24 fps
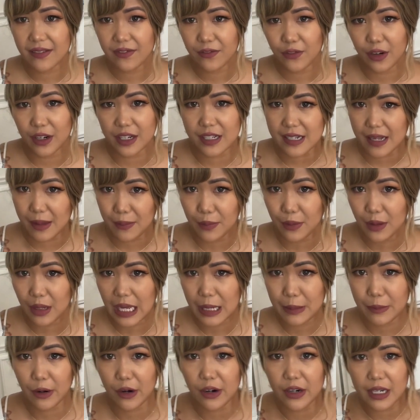For example,
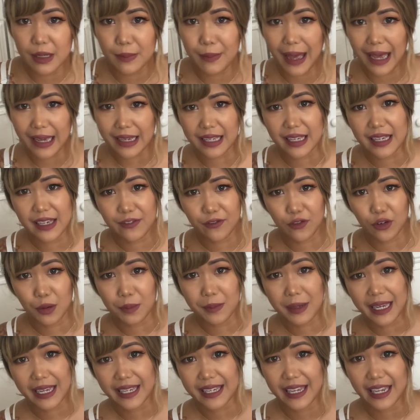I'm already packing for
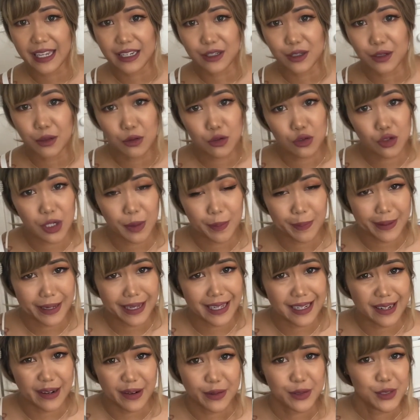my Cancun trip
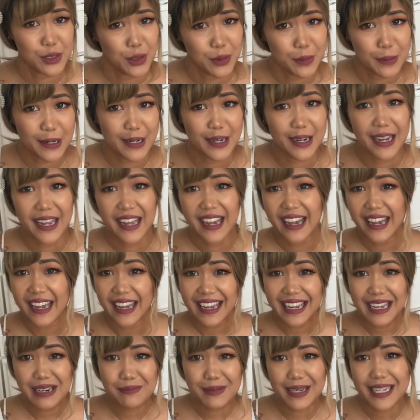in October
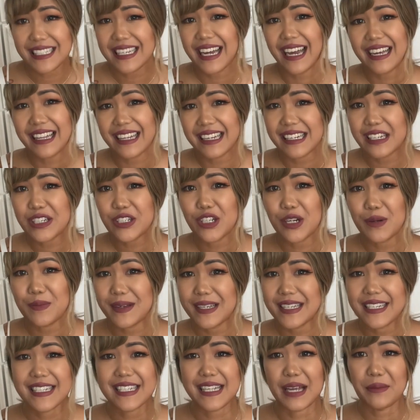and my Thailand trip
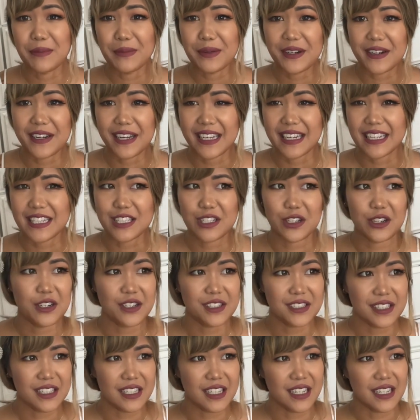in December, and it's
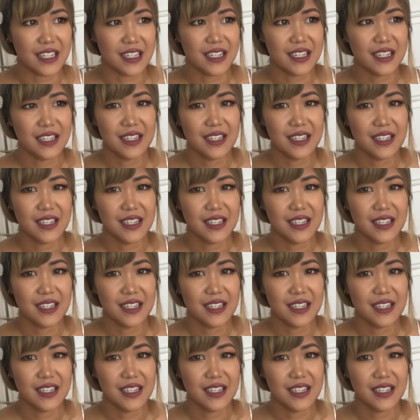currently